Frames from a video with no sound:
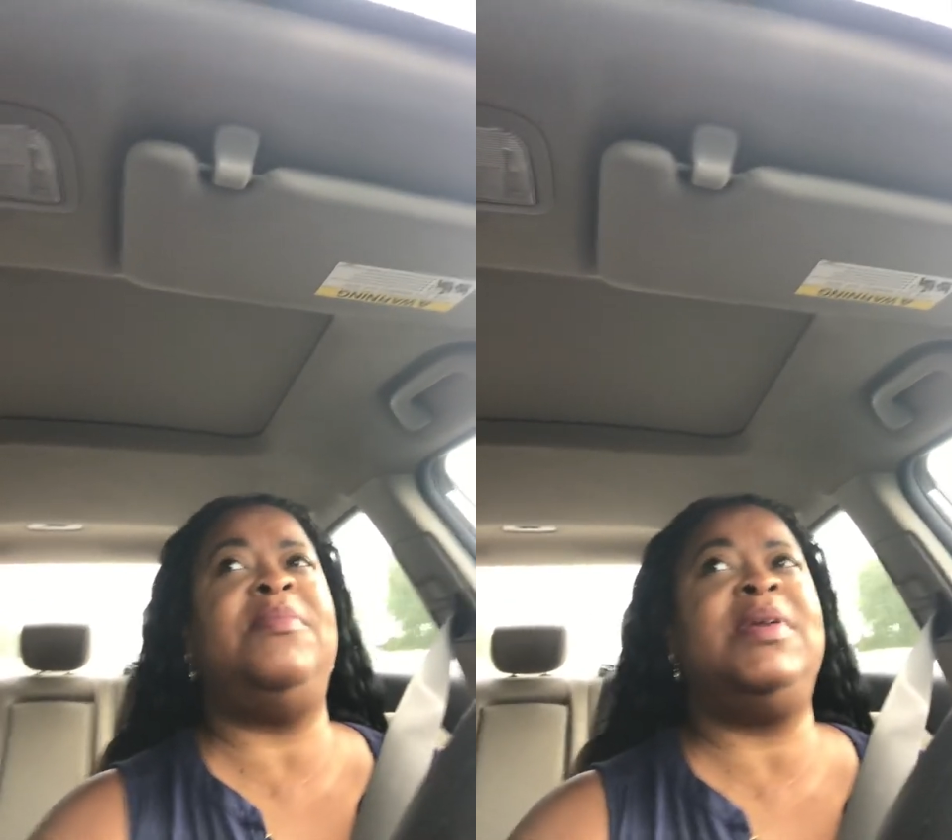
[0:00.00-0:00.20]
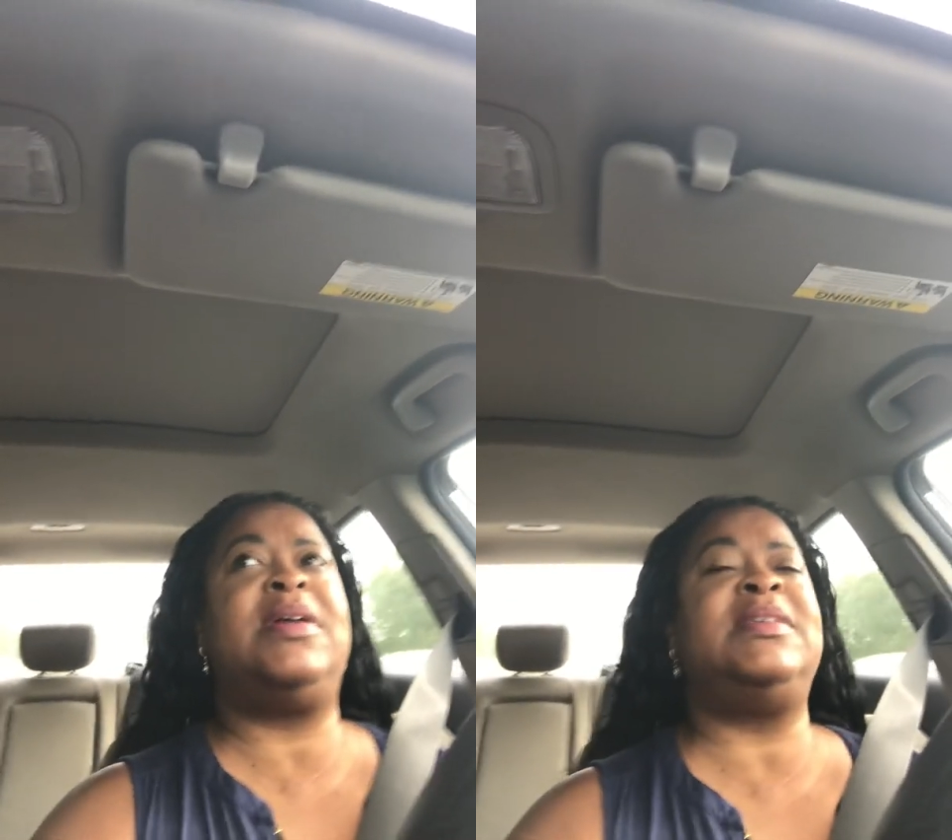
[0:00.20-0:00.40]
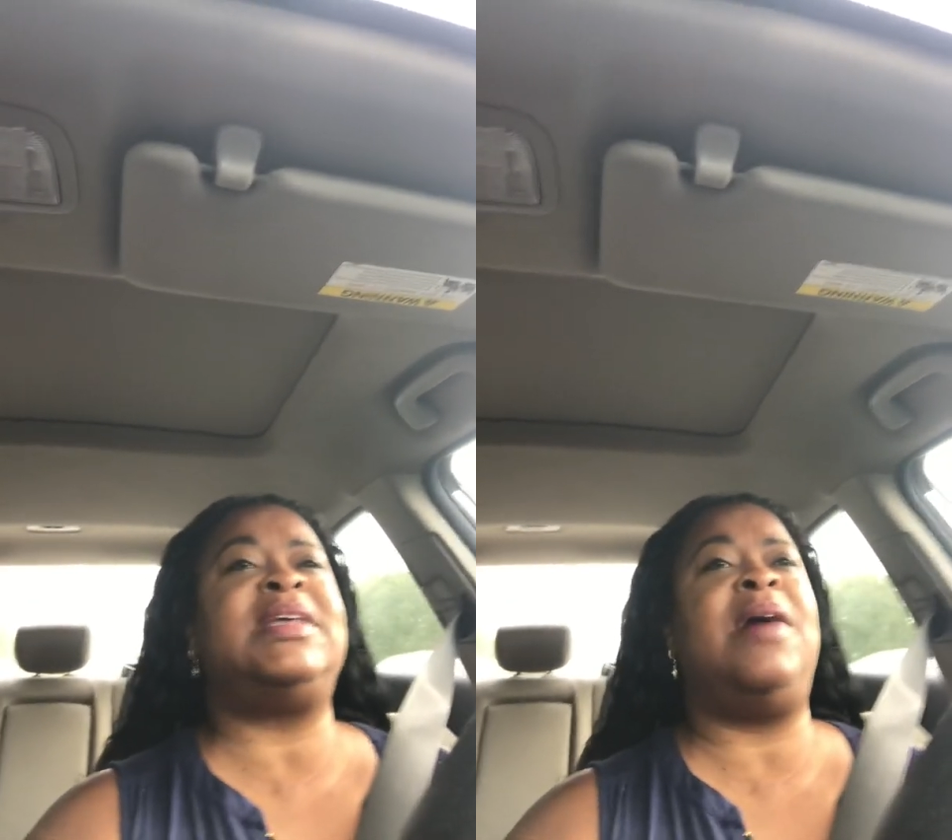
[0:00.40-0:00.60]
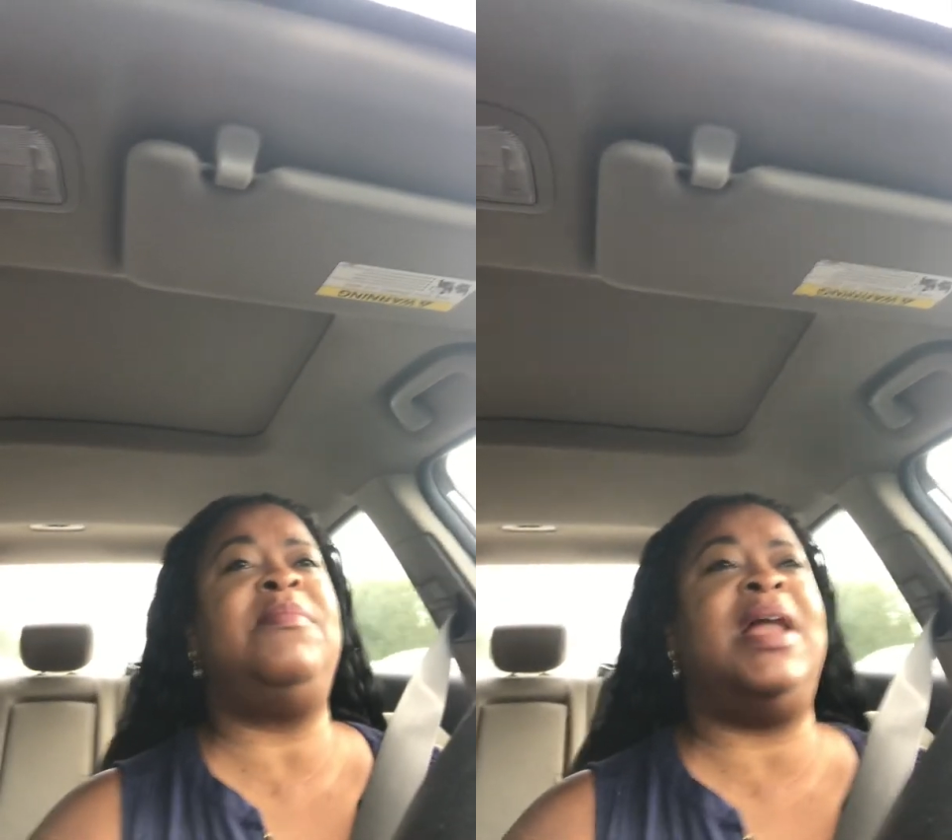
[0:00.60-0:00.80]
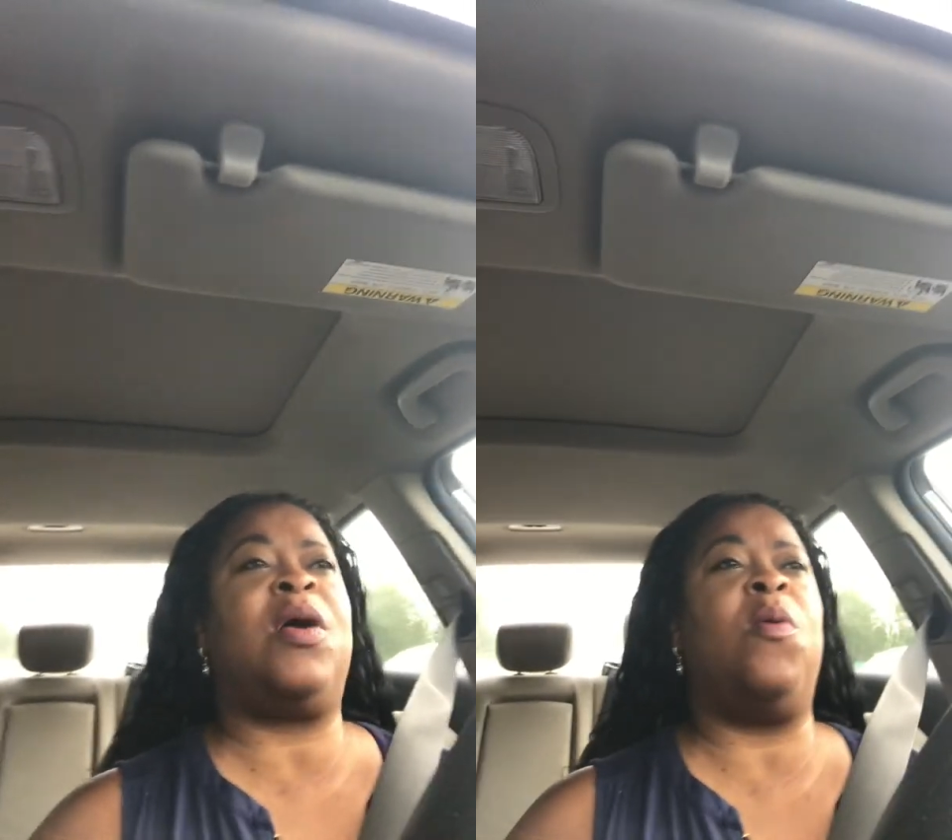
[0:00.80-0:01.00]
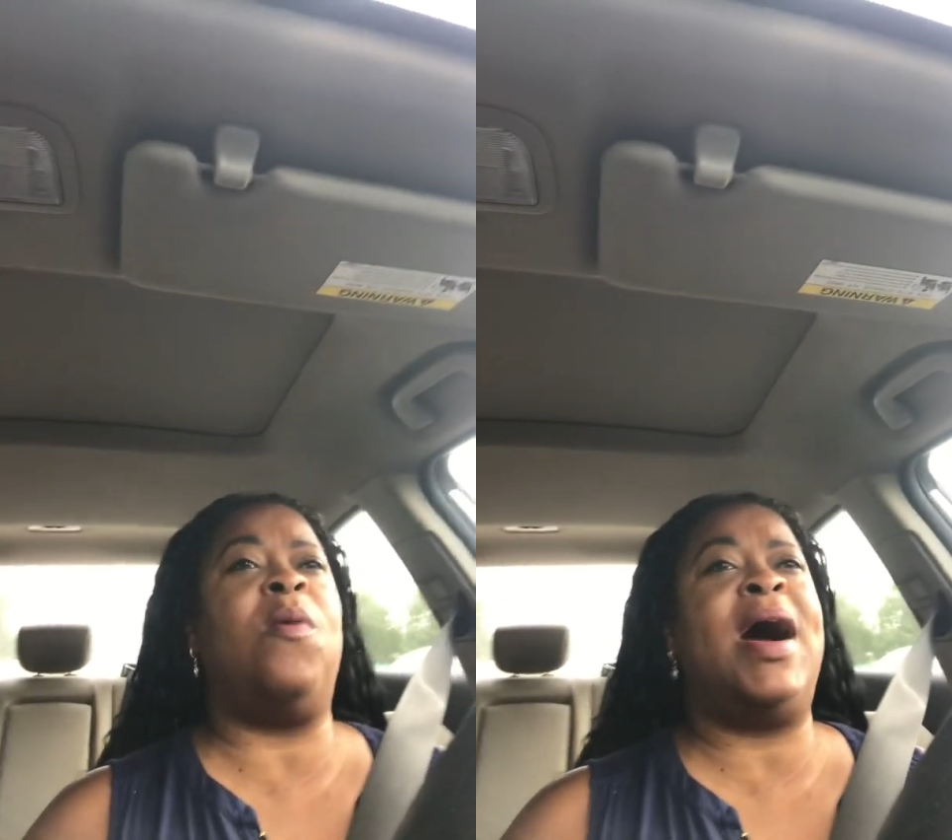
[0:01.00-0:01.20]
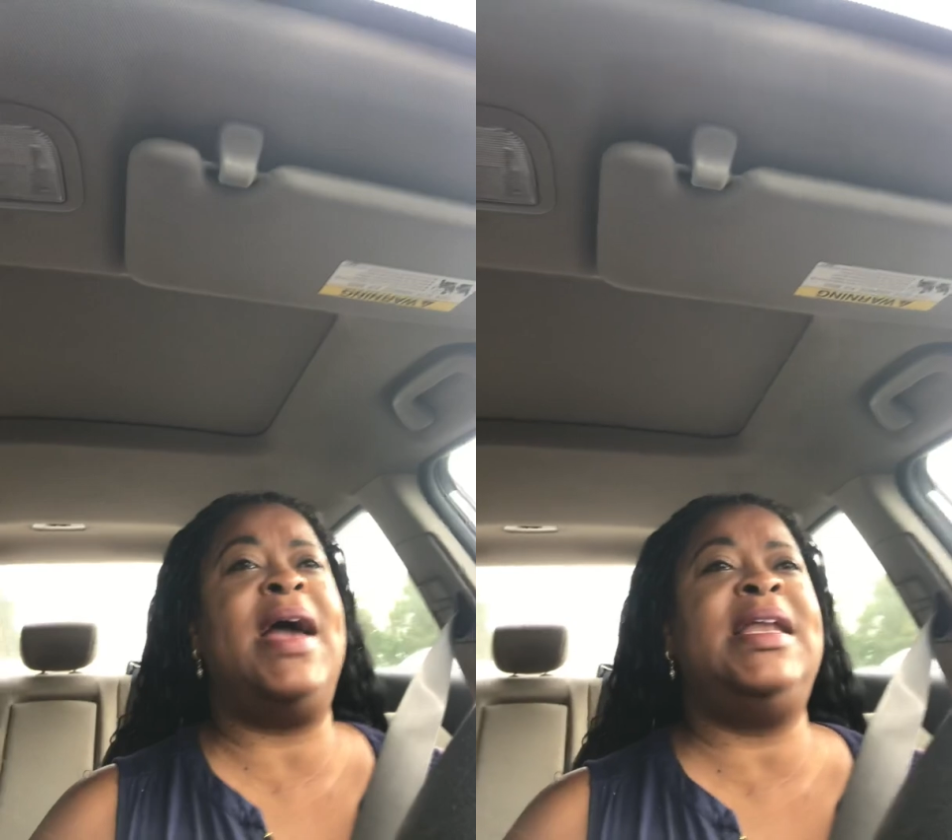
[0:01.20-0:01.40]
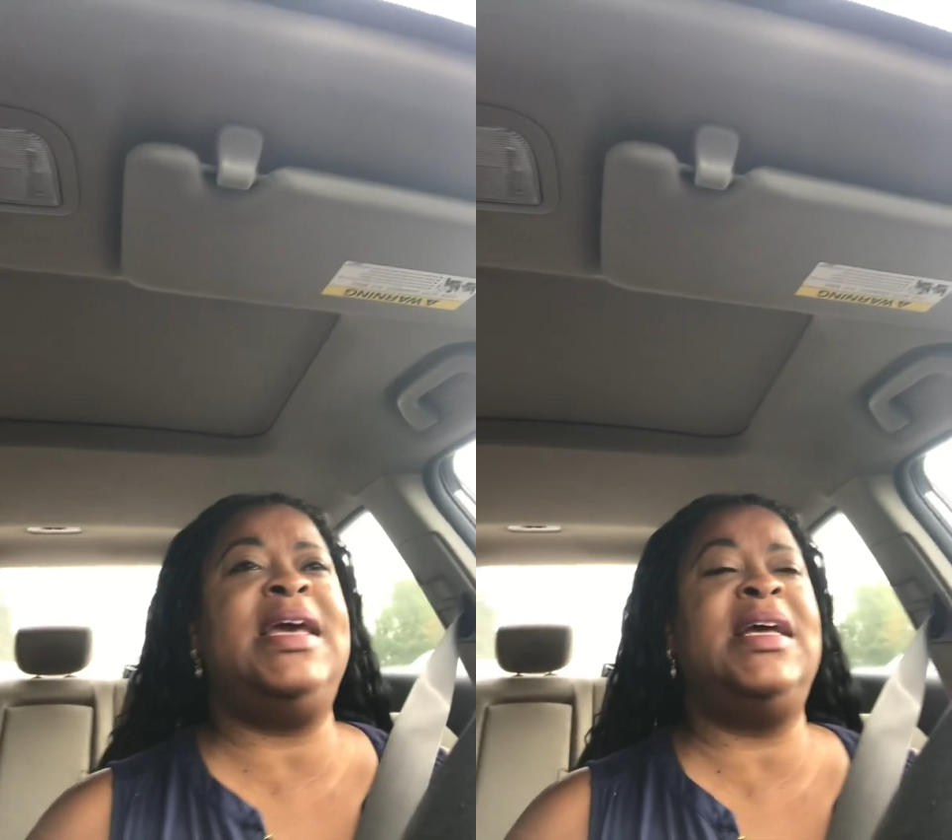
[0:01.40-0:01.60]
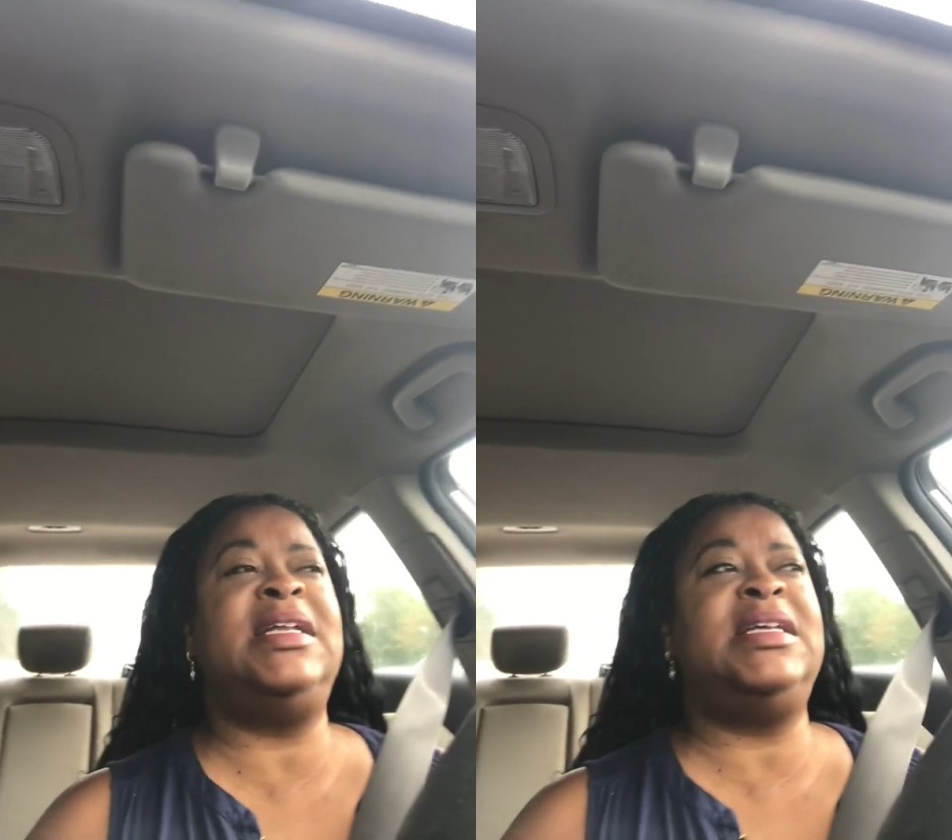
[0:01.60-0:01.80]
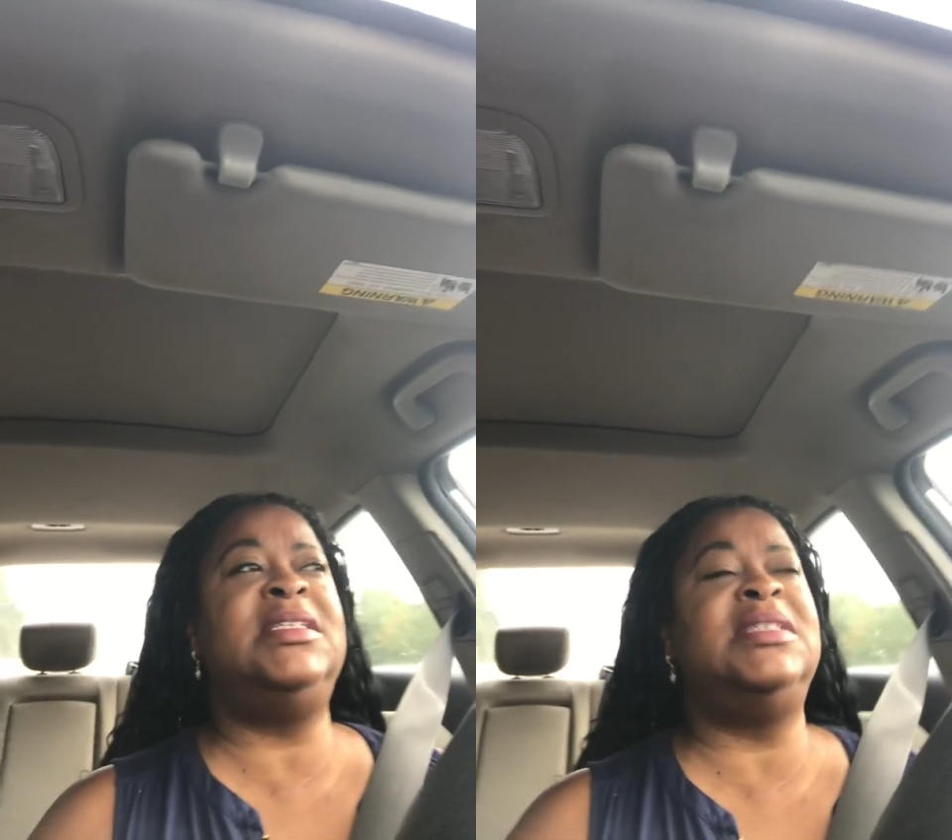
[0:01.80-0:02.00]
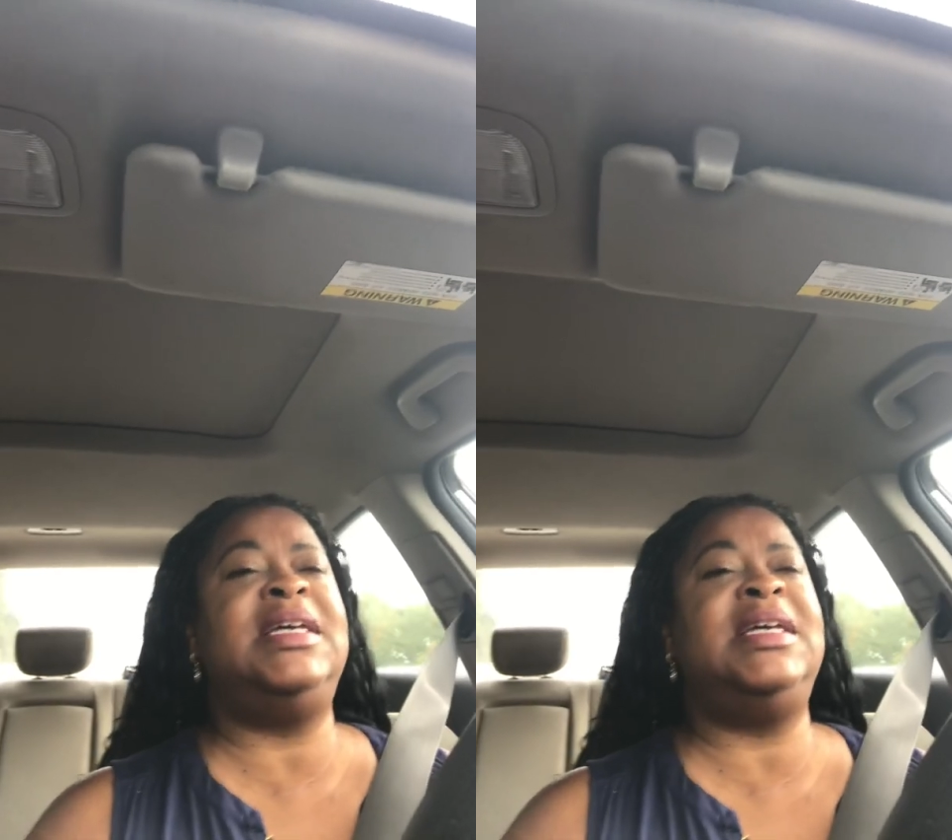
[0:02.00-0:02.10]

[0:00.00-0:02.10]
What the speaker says: because I'm like, why didn't he